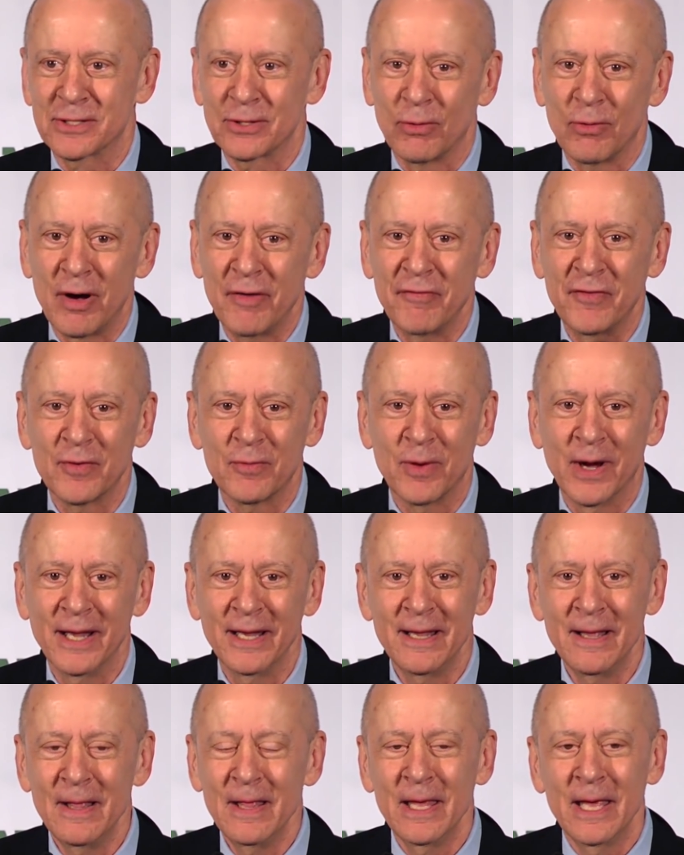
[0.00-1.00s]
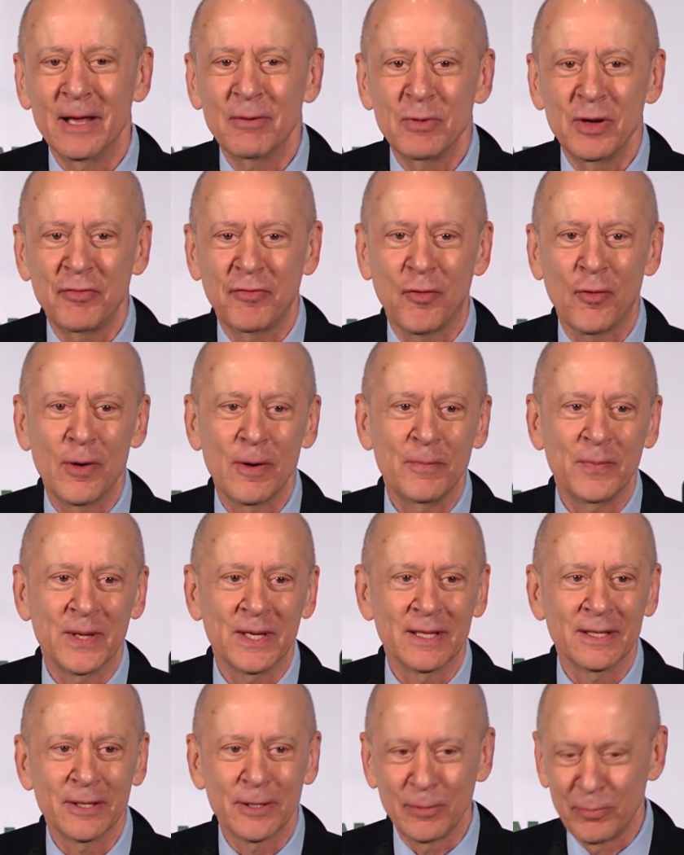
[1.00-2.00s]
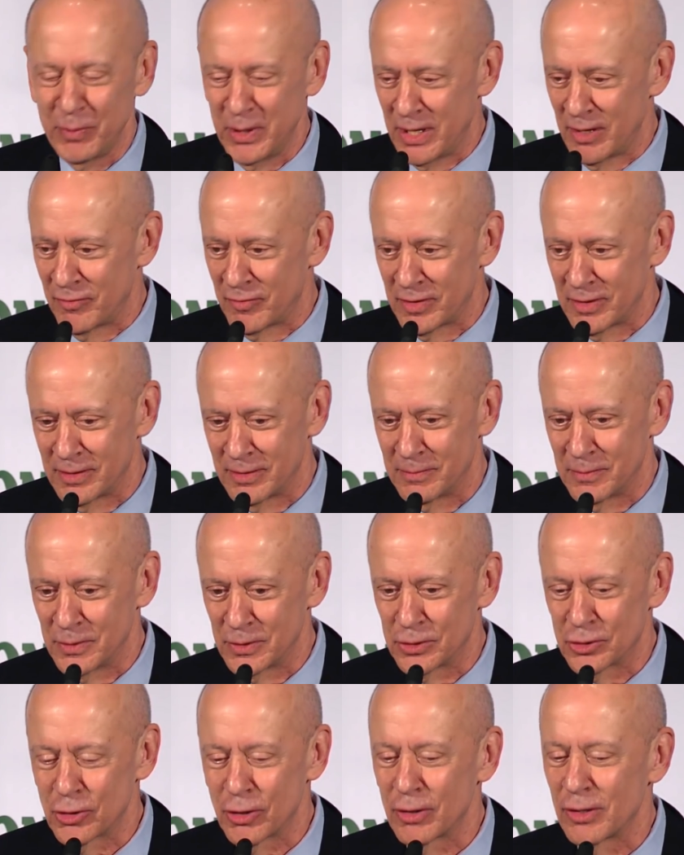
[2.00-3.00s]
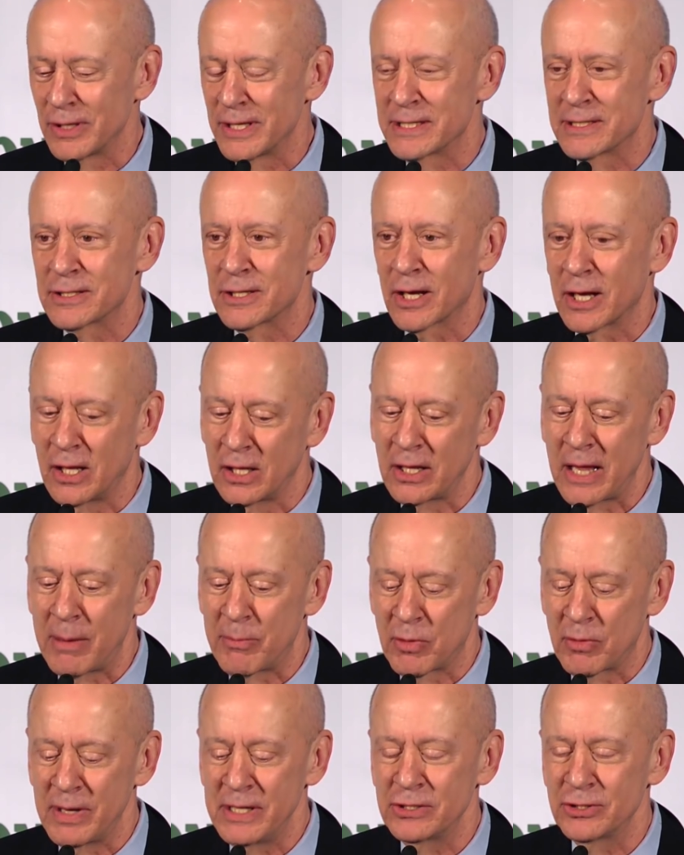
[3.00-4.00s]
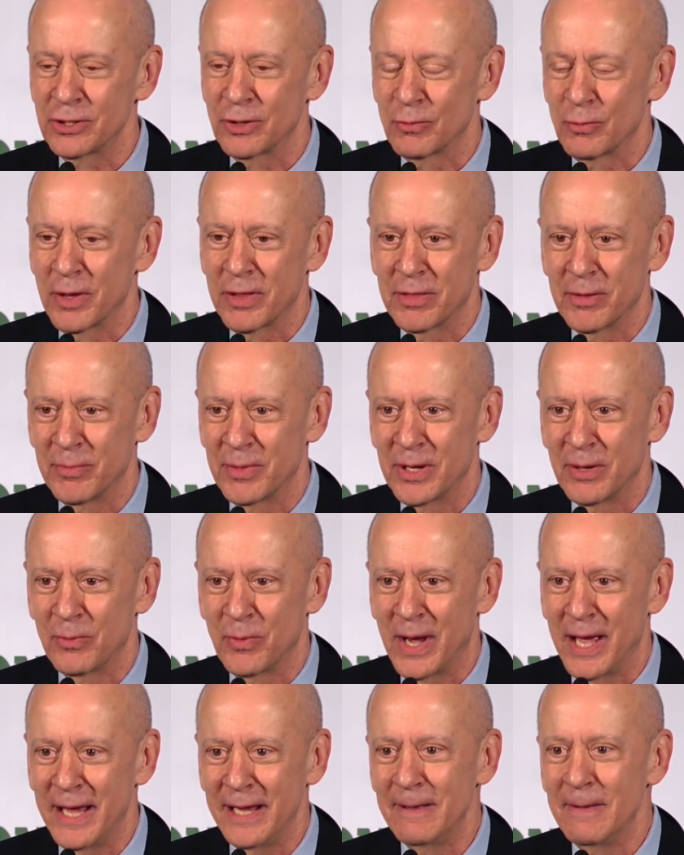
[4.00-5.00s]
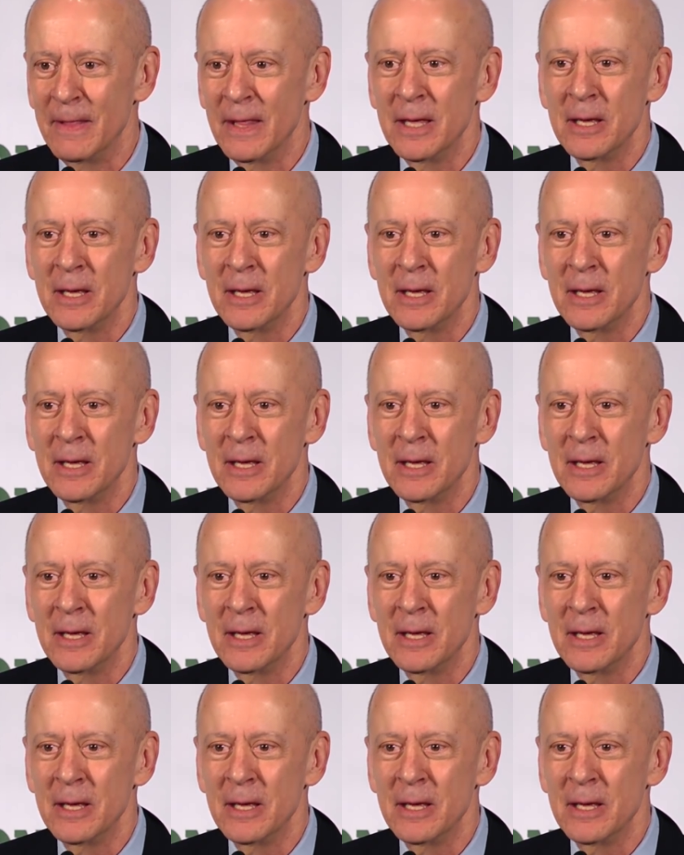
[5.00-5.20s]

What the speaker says: So off it went, and we formed a little bit of a journalistic collaboration with him in a way.